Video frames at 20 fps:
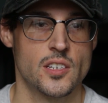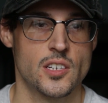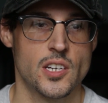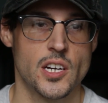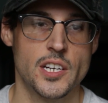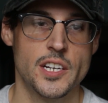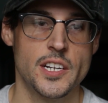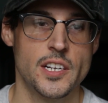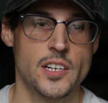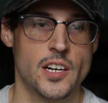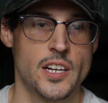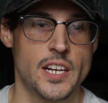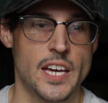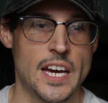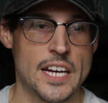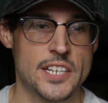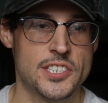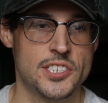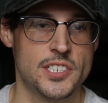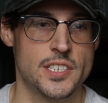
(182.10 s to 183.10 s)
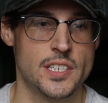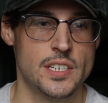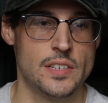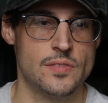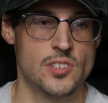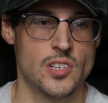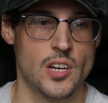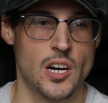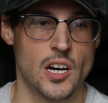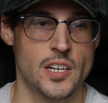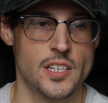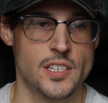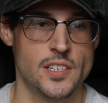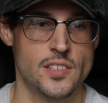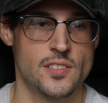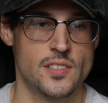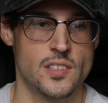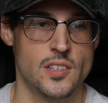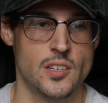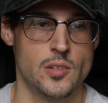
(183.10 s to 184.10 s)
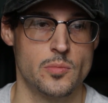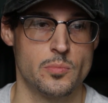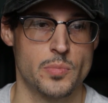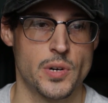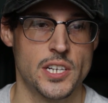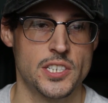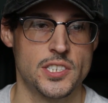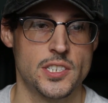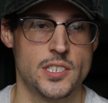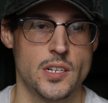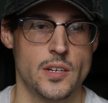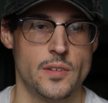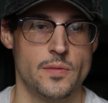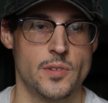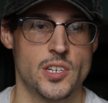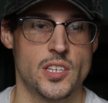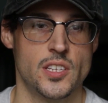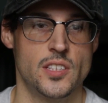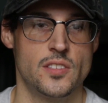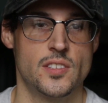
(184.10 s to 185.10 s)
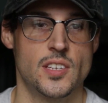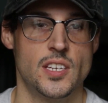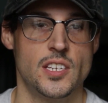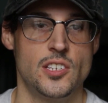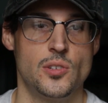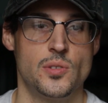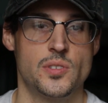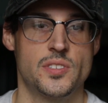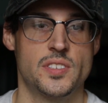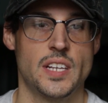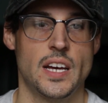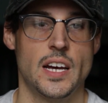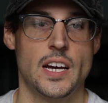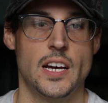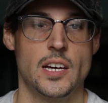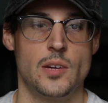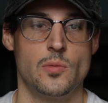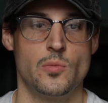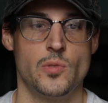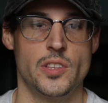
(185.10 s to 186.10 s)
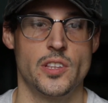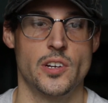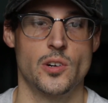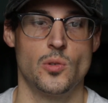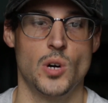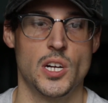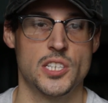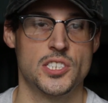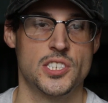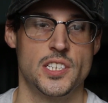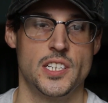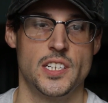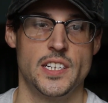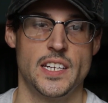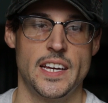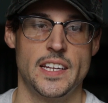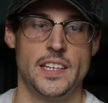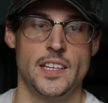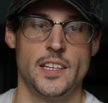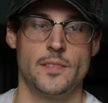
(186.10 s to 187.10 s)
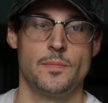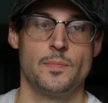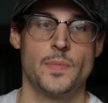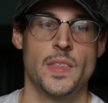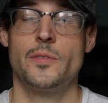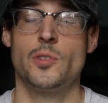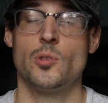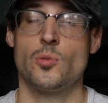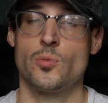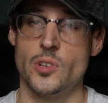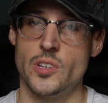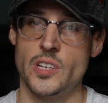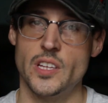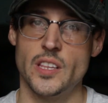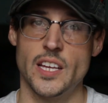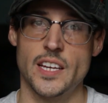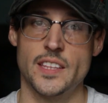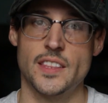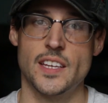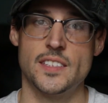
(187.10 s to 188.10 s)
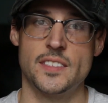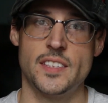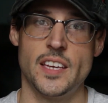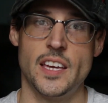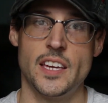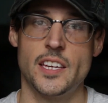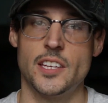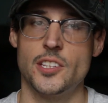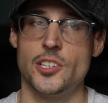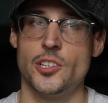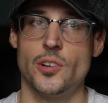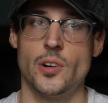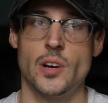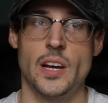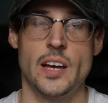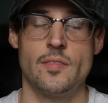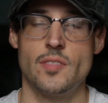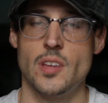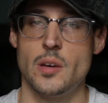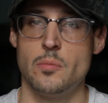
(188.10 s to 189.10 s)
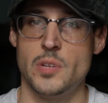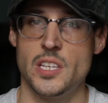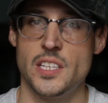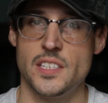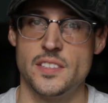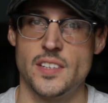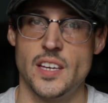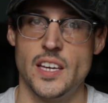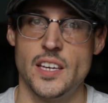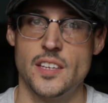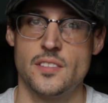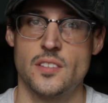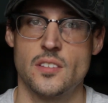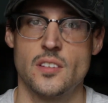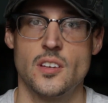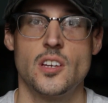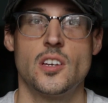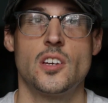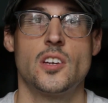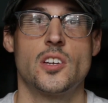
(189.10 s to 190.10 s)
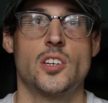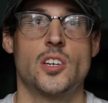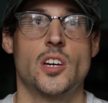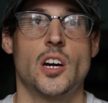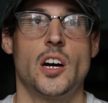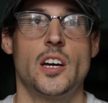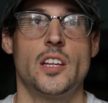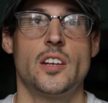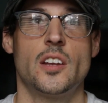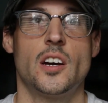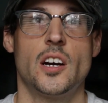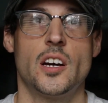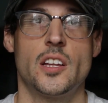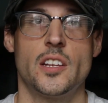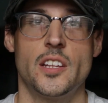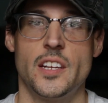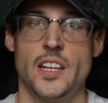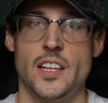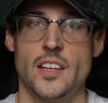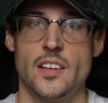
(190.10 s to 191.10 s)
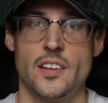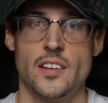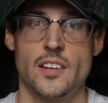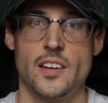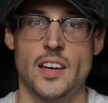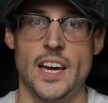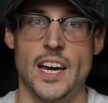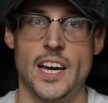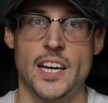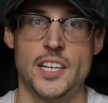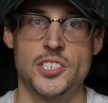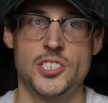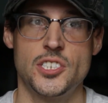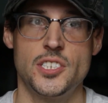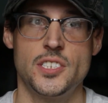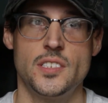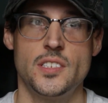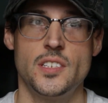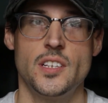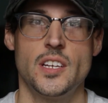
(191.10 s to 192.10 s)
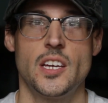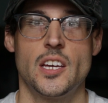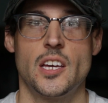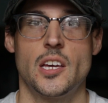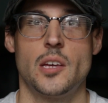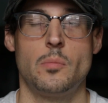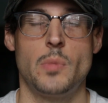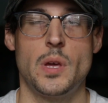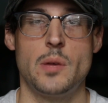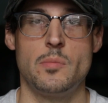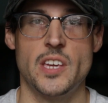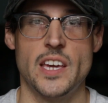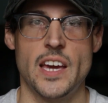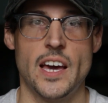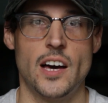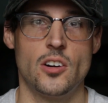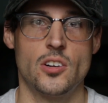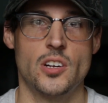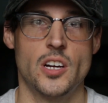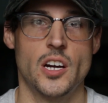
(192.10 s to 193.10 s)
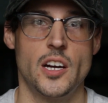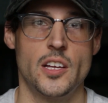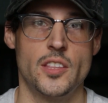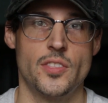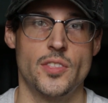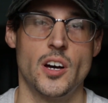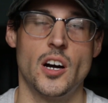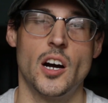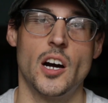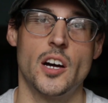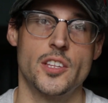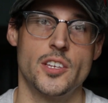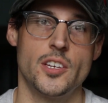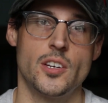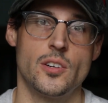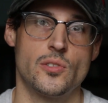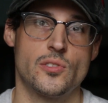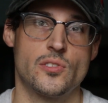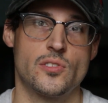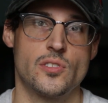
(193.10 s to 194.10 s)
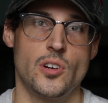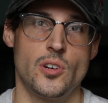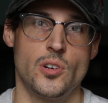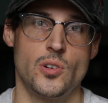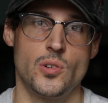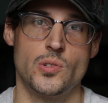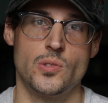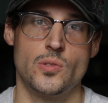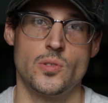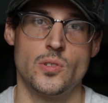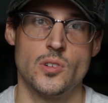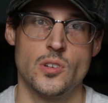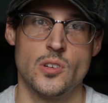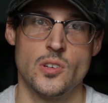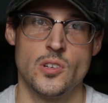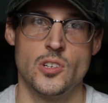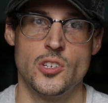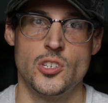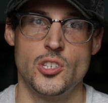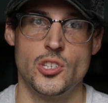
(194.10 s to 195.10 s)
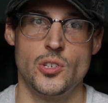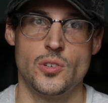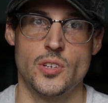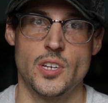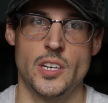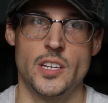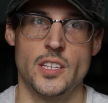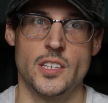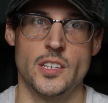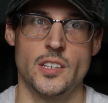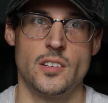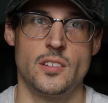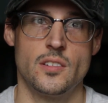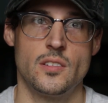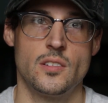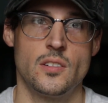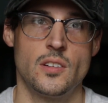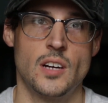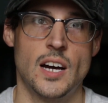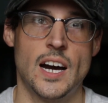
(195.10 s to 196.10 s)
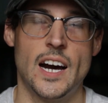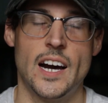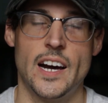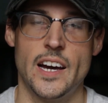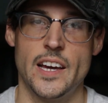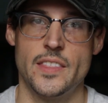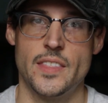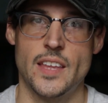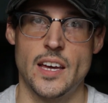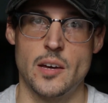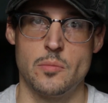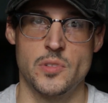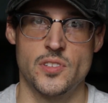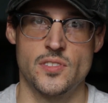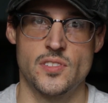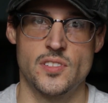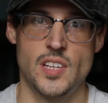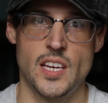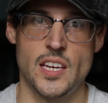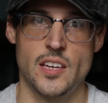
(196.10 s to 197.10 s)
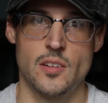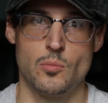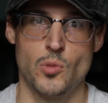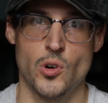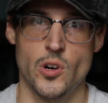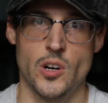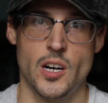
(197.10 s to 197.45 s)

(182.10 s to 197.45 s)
Cutting on action gives the audience the impression of a continuous time when they're watching an edit. If you really like that take and you don't have that many takes, cut on an action and maybe cut the audio so you can hide that mistake more